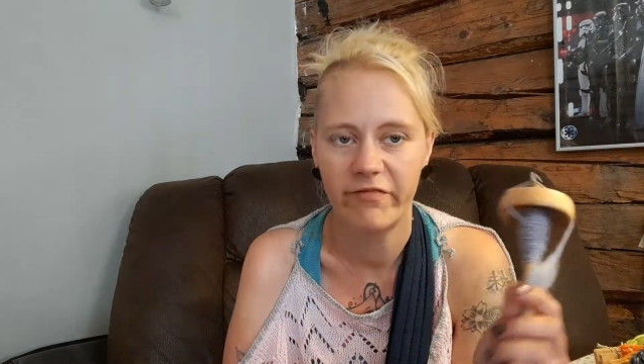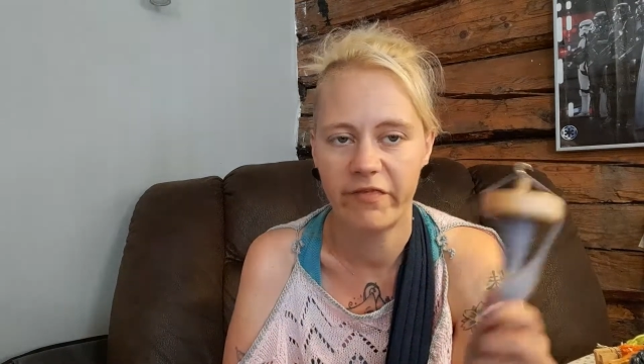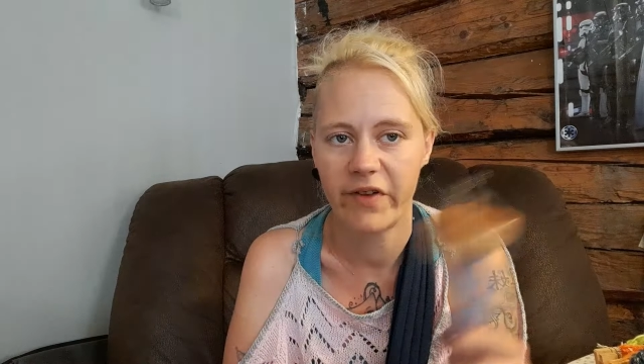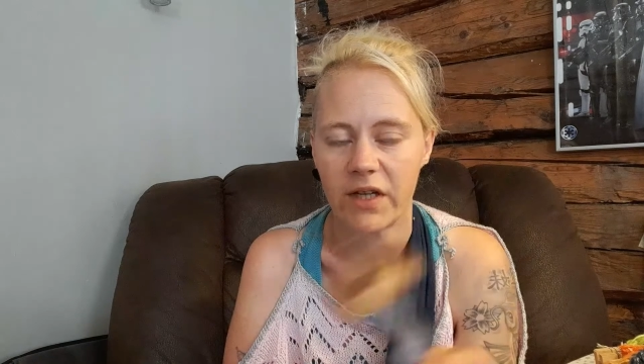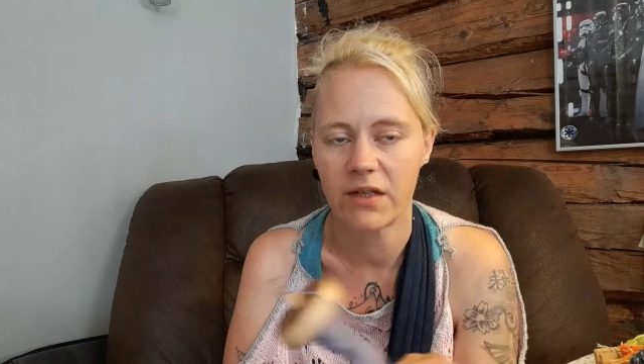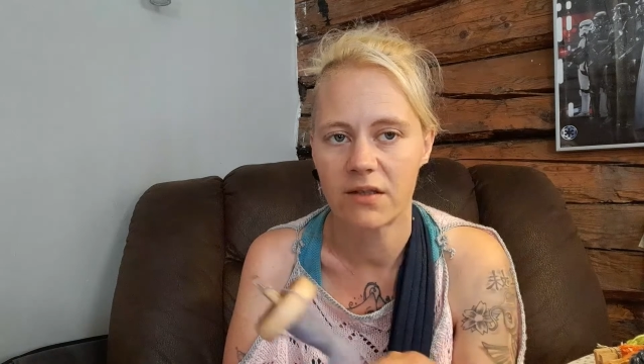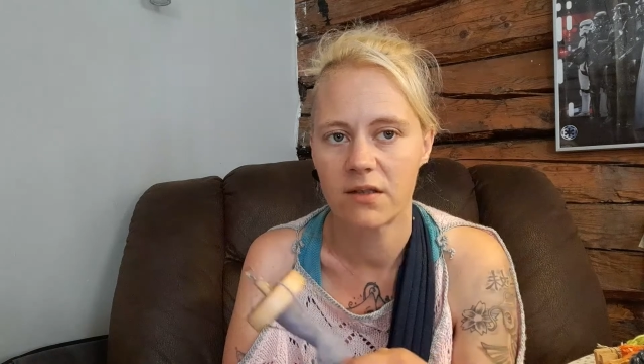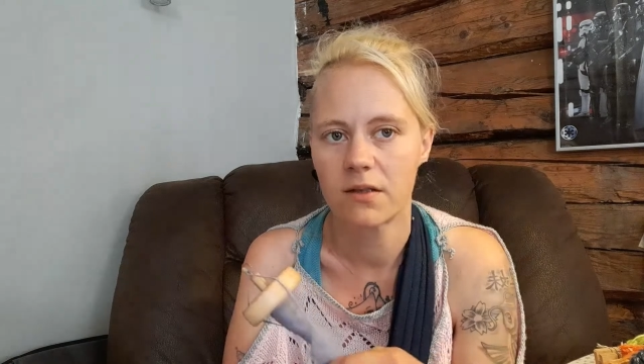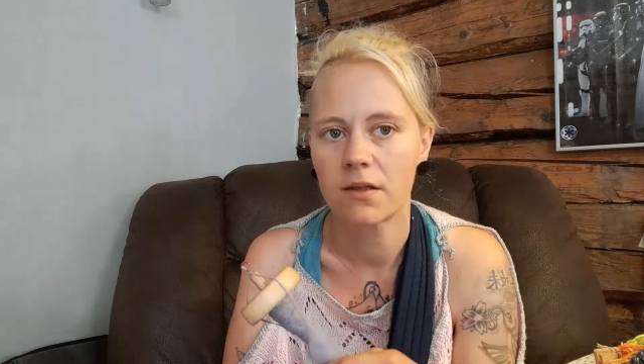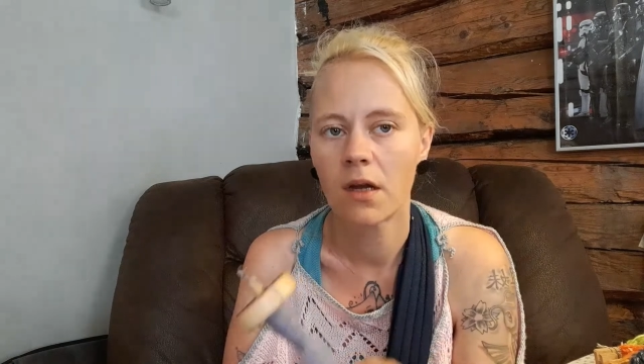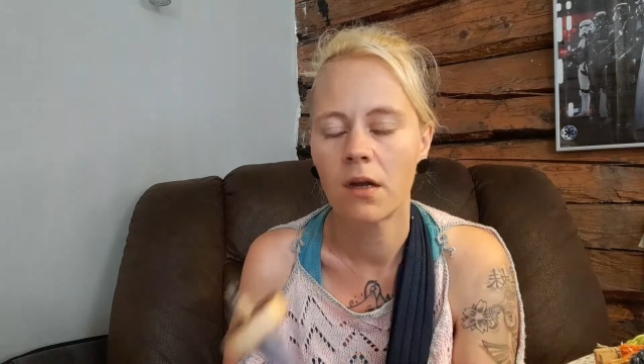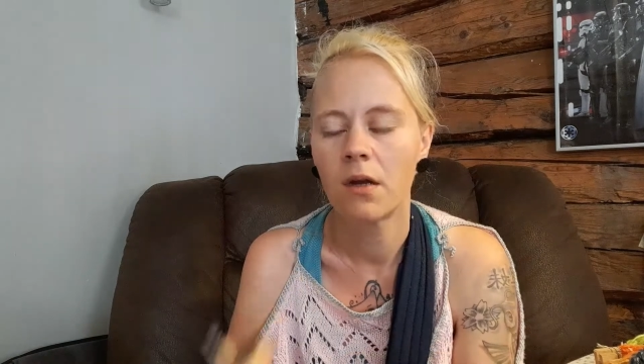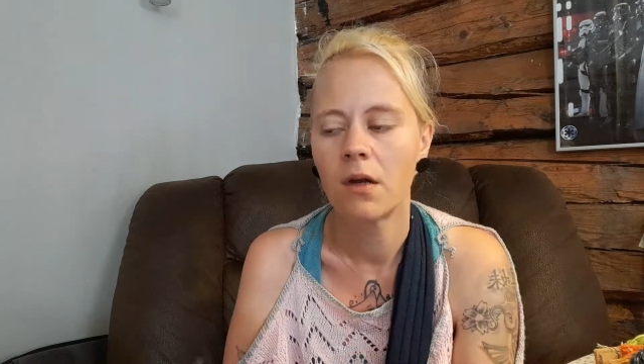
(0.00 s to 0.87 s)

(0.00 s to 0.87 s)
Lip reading: things,